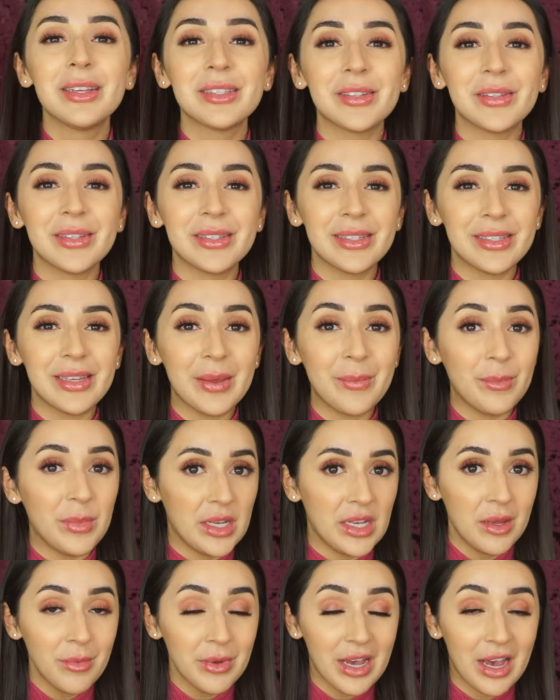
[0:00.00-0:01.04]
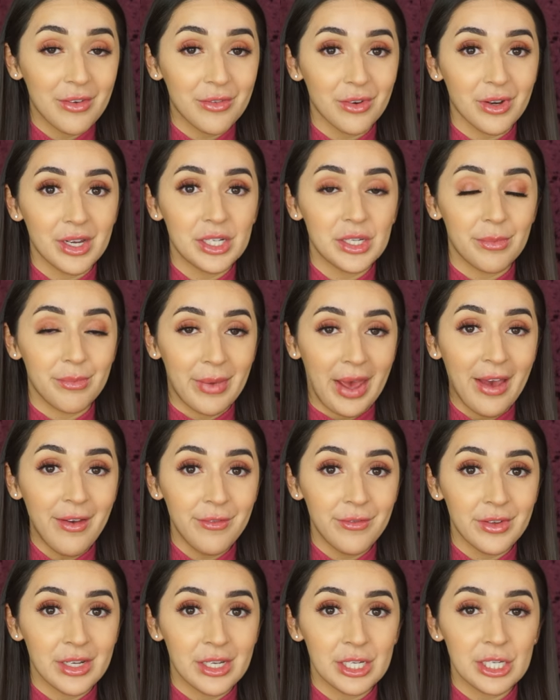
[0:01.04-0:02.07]
So this is a medium coverage
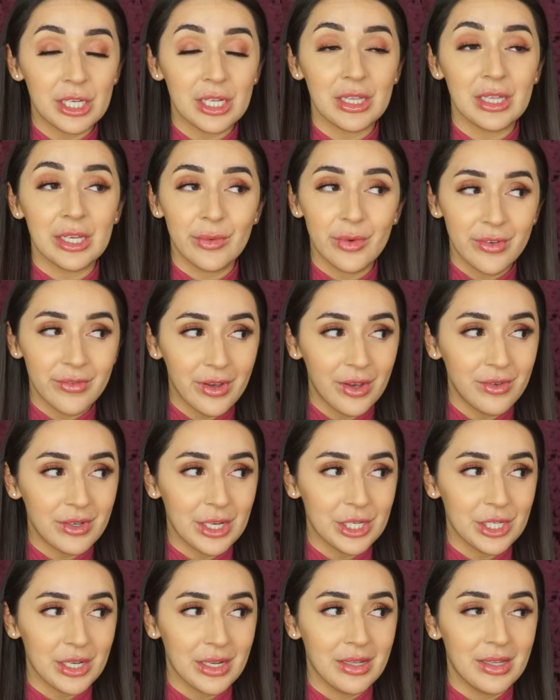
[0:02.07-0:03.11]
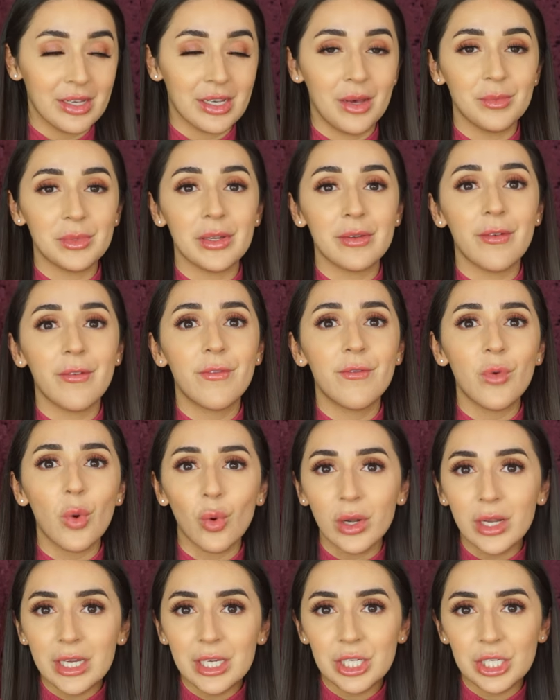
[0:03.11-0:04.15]
matte finish liquid foundation that comes in
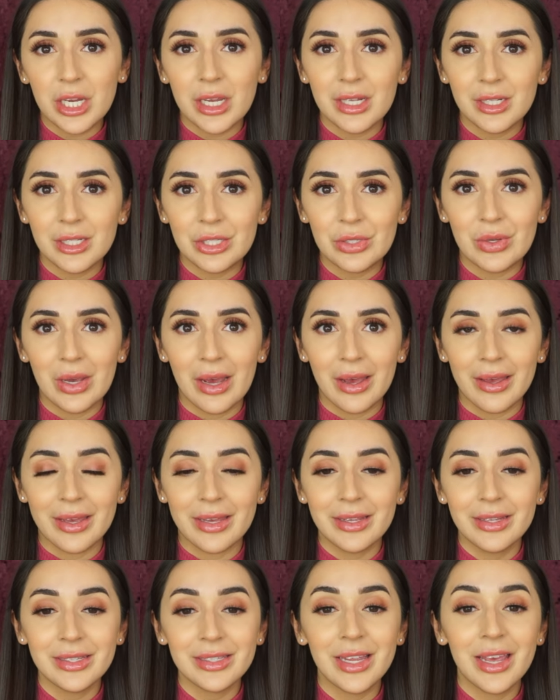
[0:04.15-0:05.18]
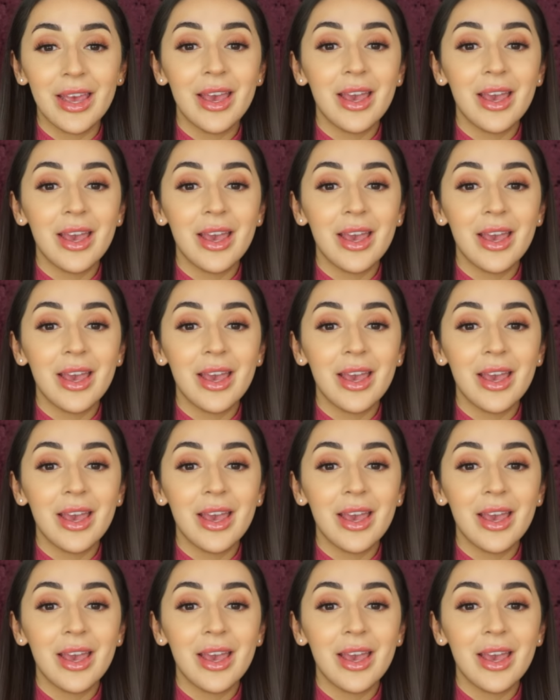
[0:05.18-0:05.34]
40 shades, you guys.